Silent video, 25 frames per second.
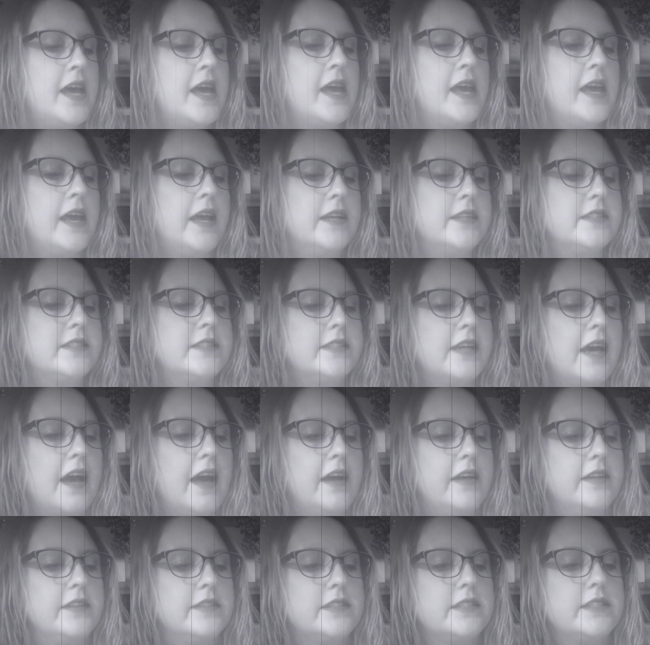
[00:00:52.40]
It
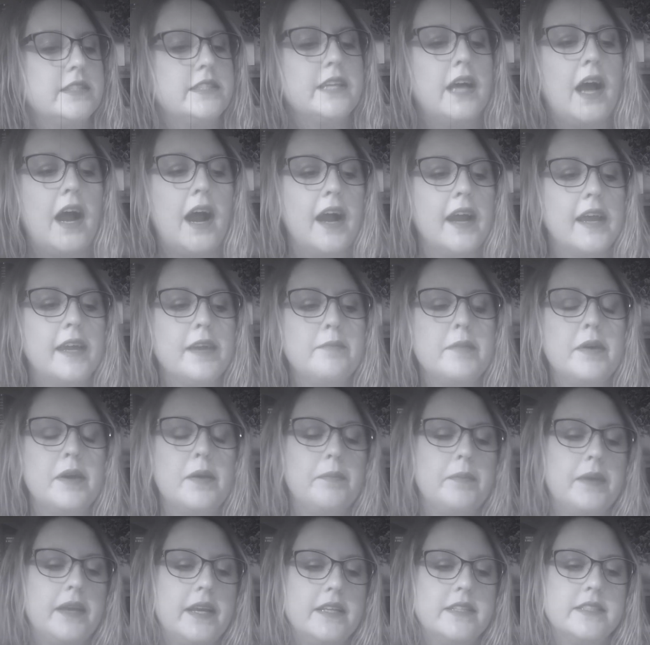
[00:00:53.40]
says, "Time
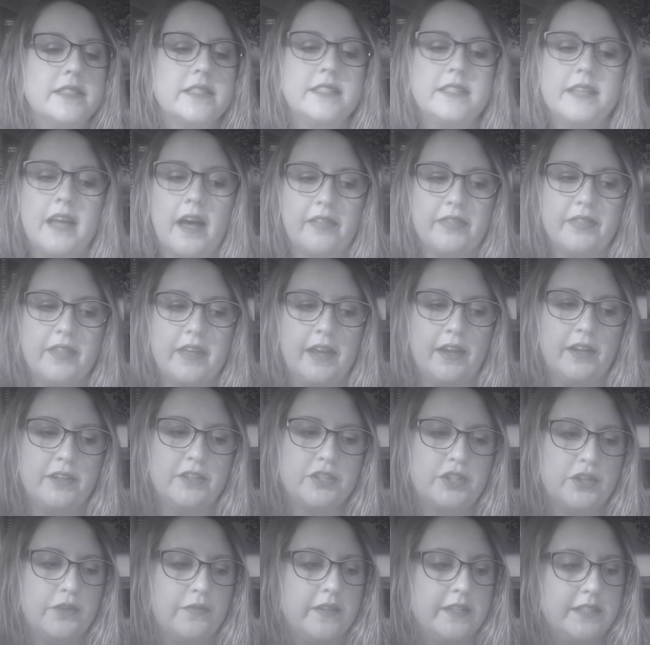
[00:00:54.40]
means nothing
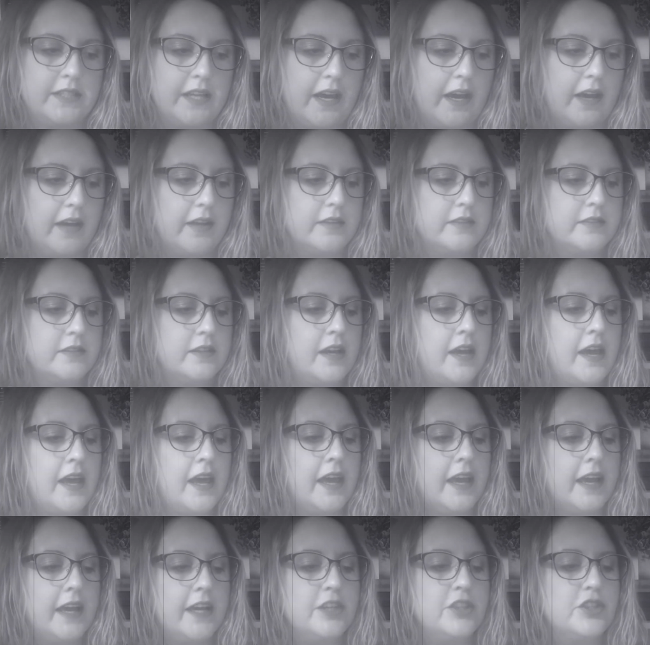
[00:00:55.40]
to the dead.
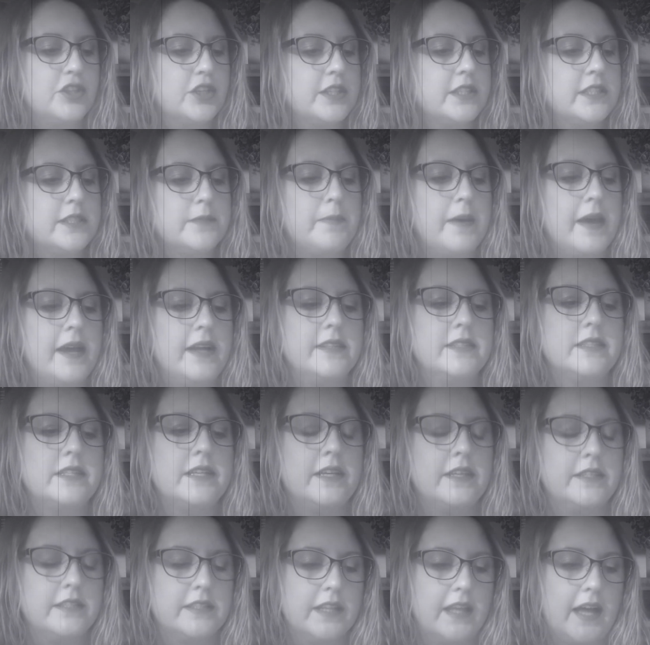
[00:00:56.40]
He just spent
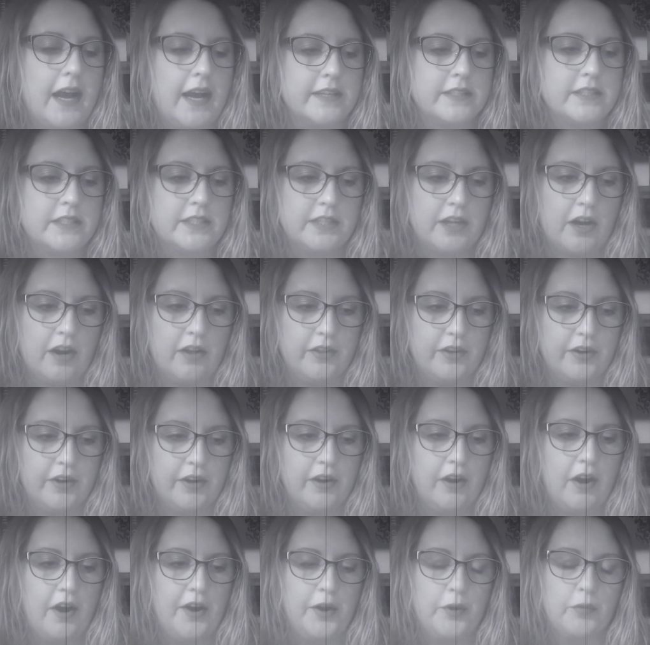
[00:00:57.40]
his last
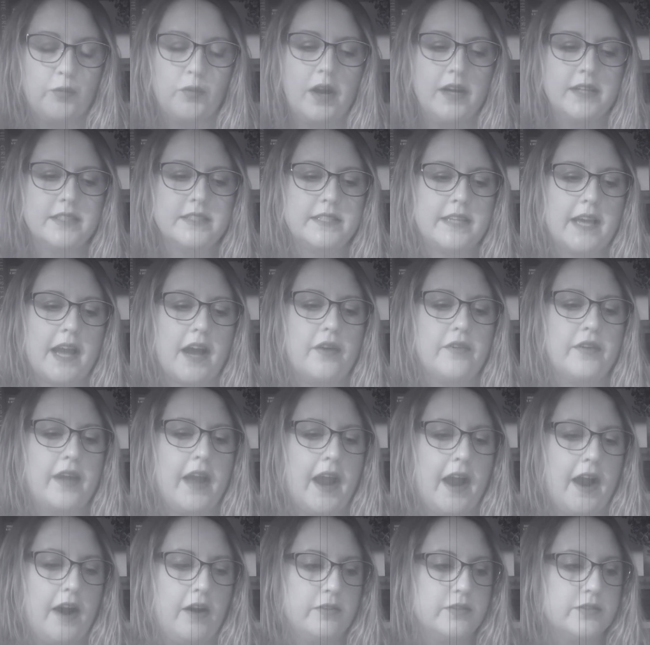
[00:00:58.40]
dollar on a rundown
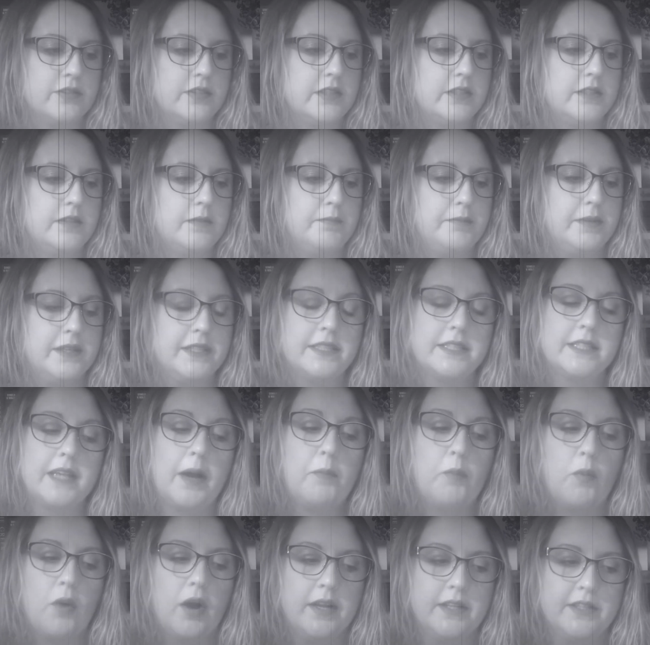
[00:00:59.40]
house, but
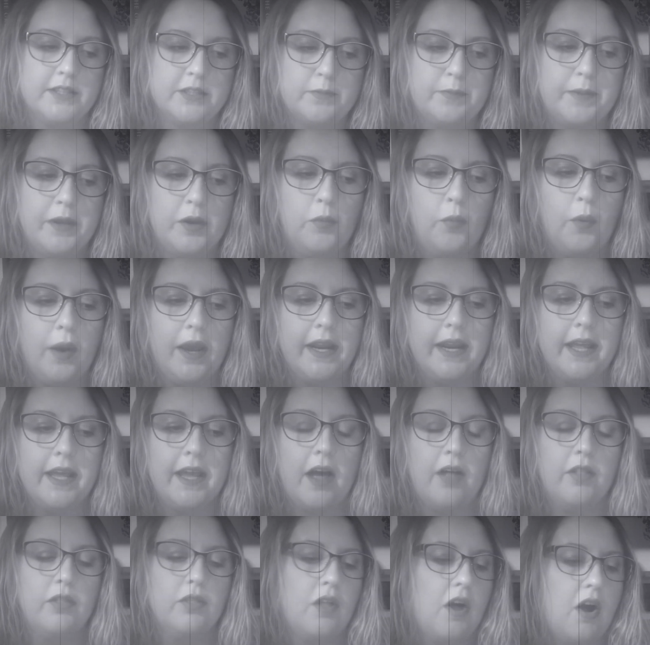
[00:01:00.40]
someone's been waiting
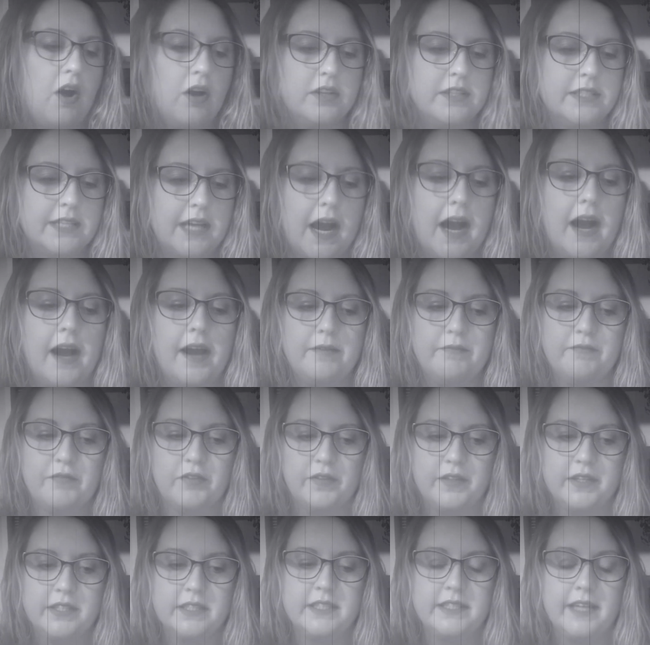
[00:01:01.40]
a long time
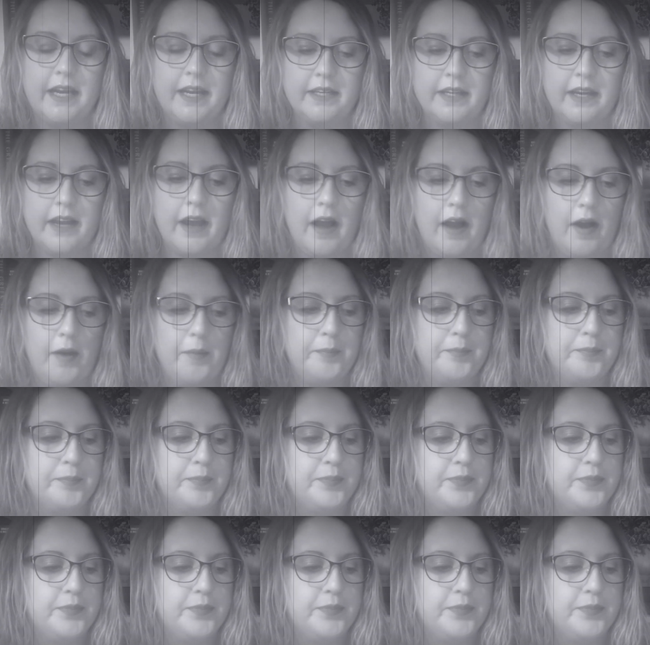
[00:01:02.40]
for this day to come.